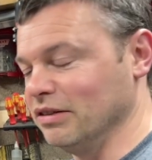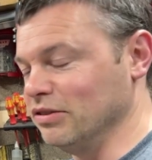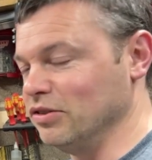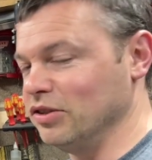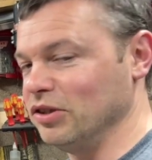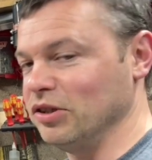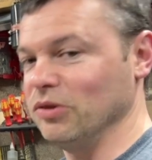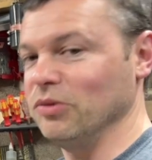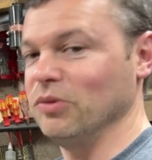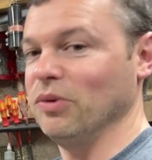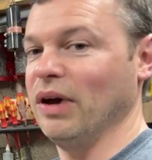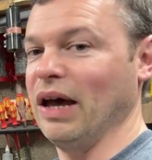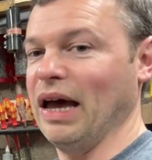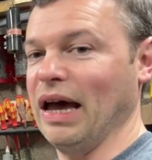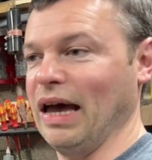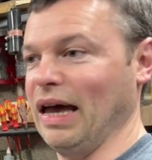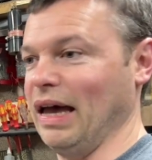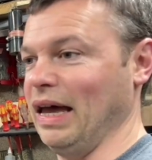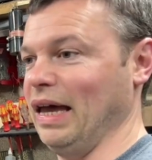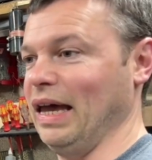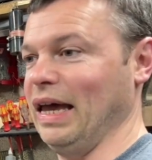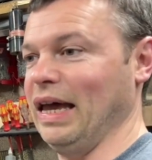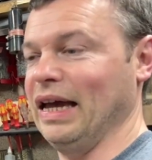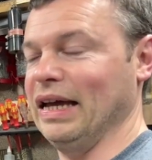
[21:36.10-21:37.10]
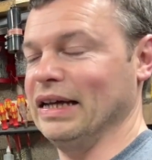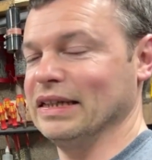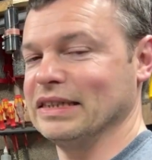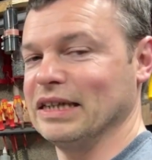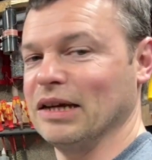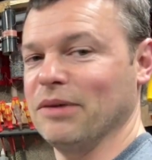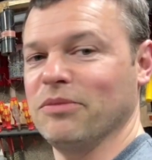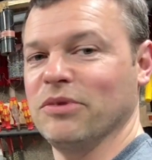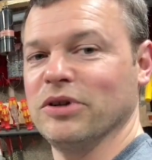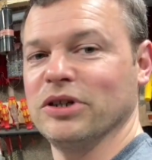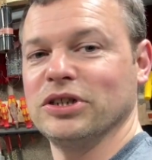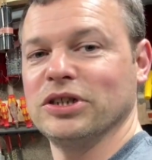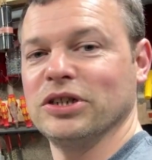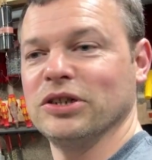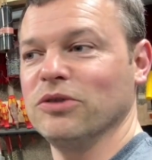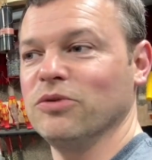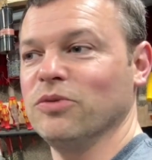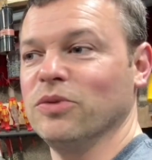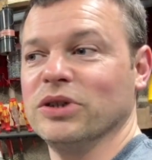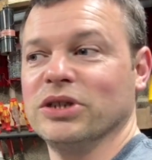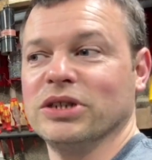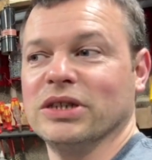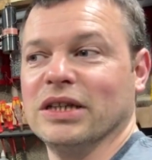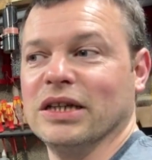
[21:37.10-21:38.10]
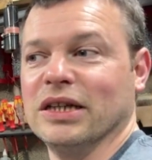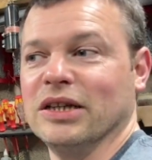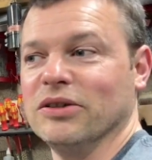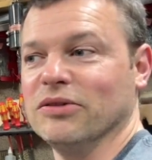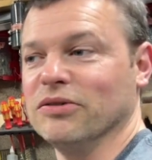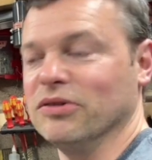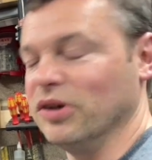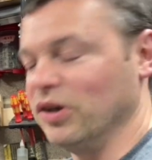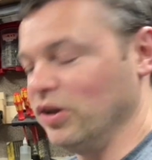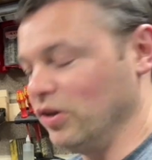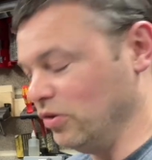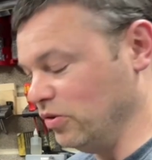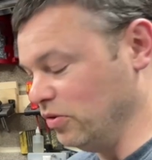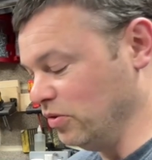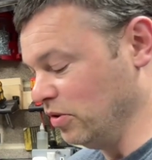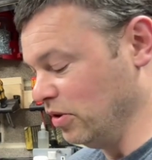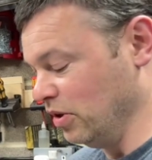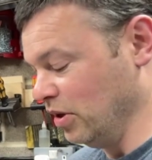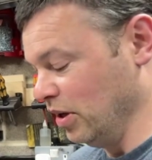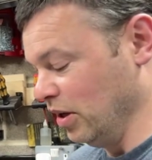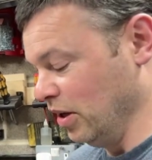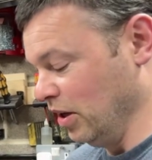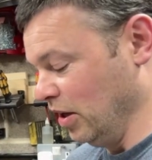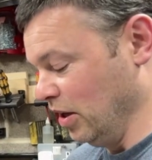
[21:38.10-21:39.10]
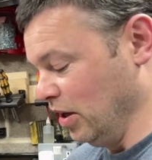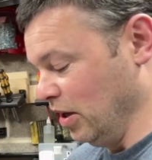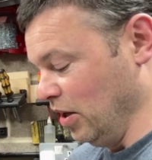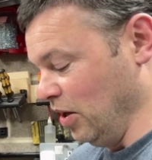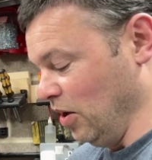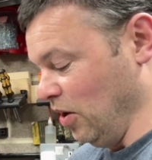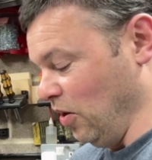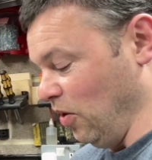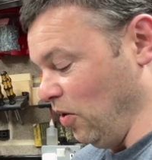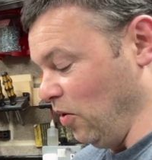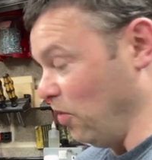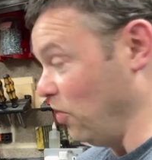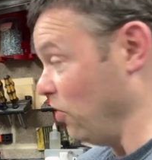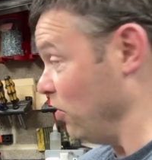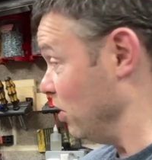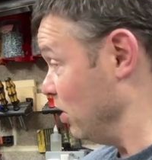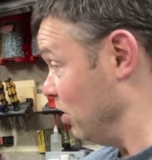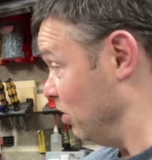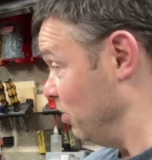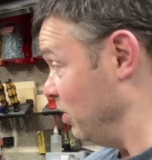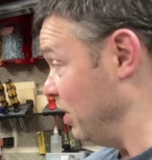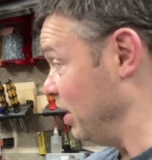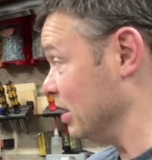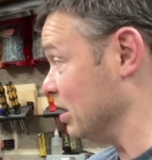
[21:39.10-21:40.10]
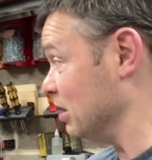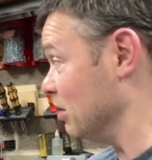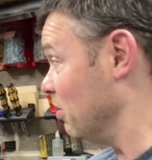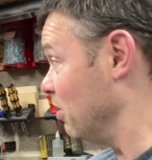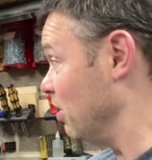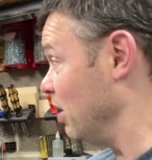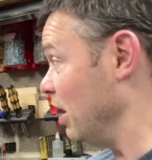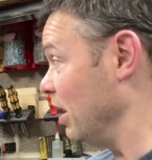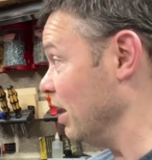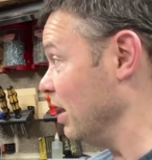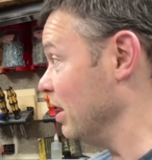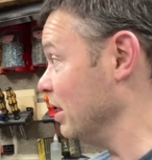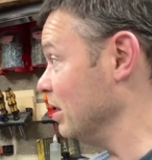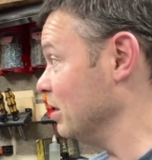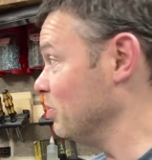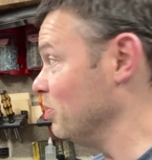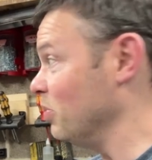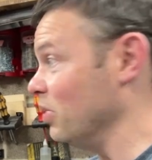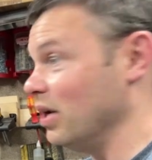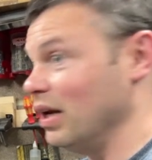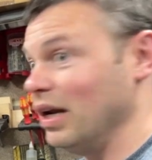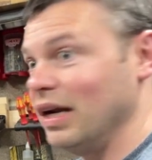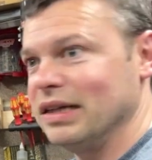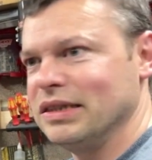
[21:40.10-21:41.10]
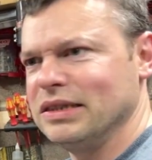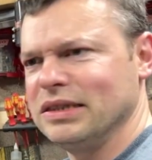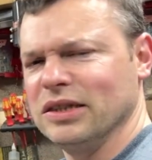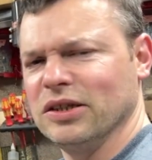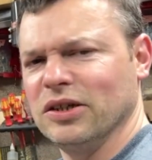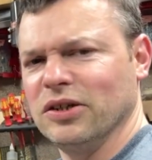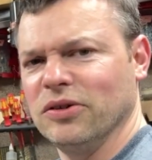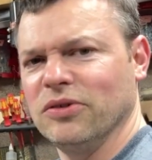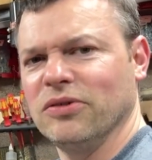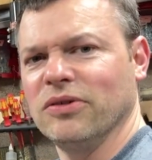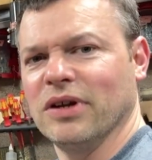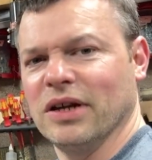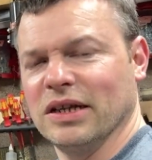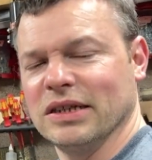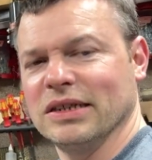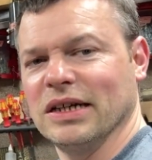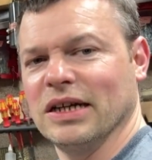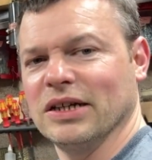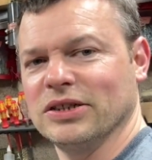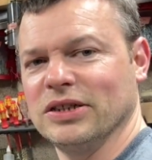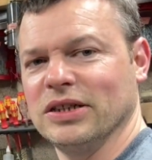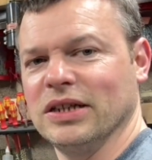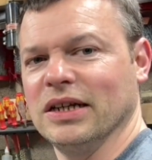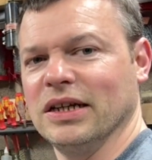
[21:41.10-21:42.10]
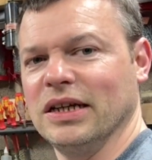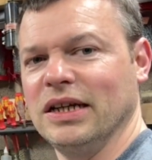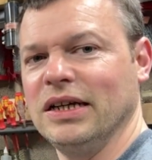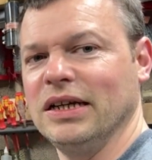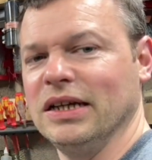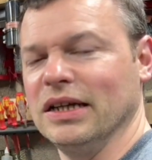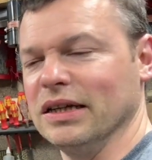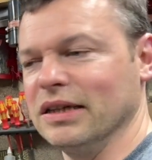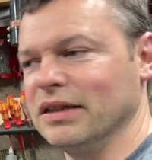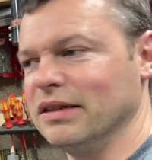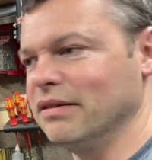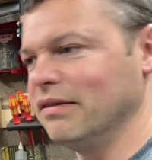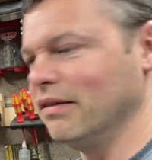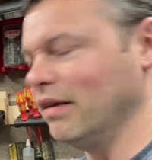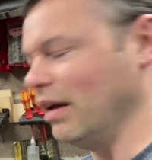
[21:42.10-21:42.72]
to a temperature which they don't know, or they'll make something like this. But unless you know that it's actually annealing,